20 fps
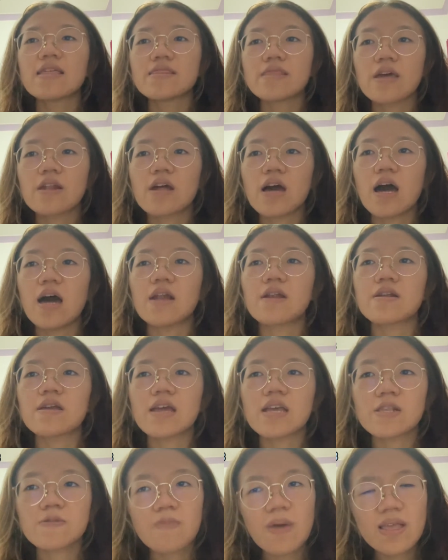There are
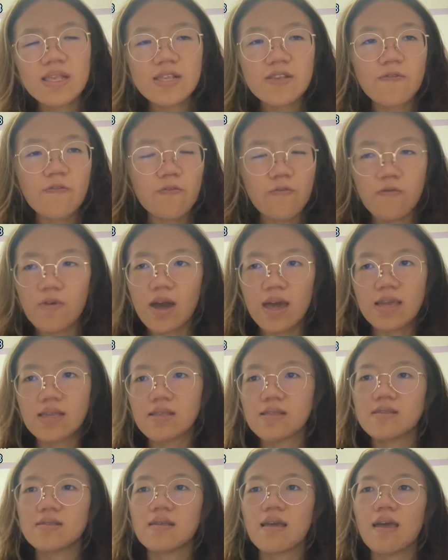expensive
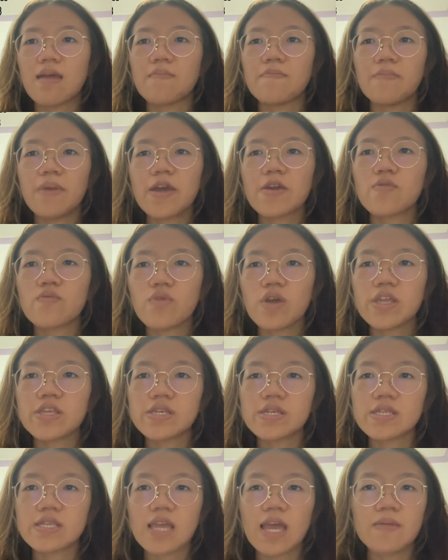fines and back
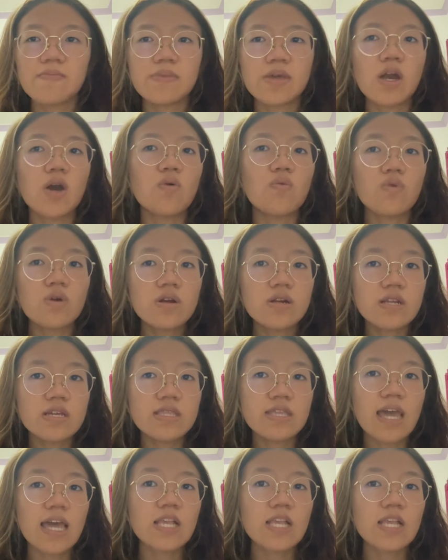wages can be awarded